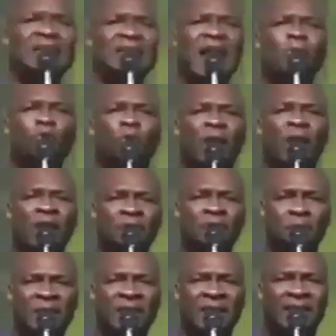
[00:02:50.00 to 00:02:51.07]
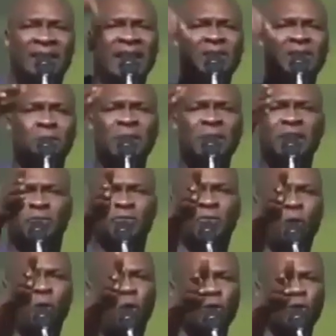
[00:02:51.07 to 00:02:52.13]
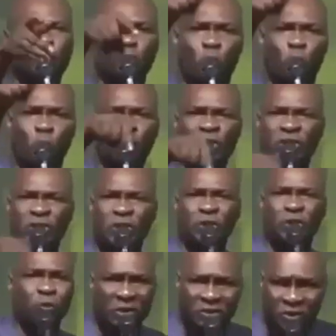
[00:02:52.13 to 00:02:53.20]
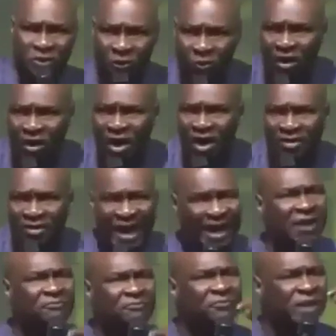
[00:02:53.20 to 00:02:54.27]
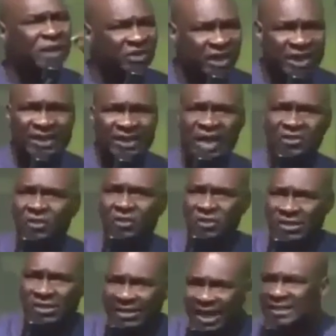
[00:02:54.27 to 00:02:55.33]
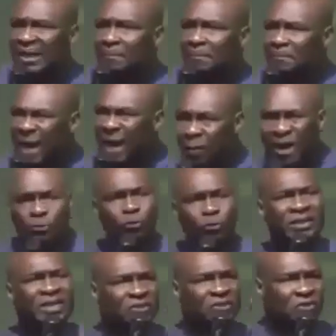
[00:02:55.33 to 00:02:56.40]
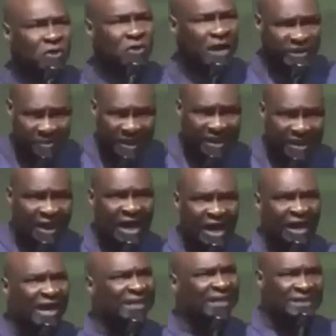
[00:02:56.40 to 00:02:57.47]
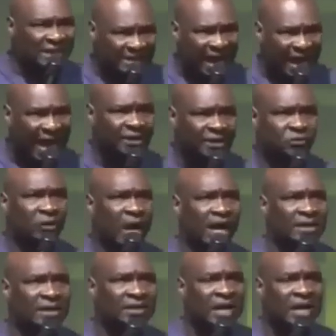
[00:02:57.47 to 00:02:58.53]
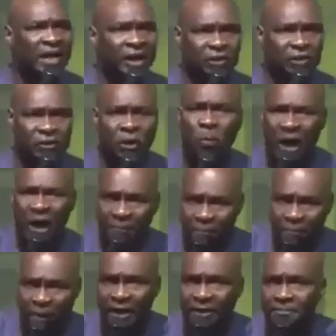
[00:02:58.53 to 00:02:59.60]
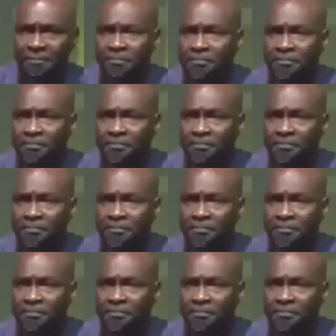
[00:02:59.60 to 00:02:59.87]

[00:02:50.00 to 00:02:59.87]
how you lift me, grant me the focus to continue with you. That everything that sustains the power to distract me, let it die tonight. Is someone praying?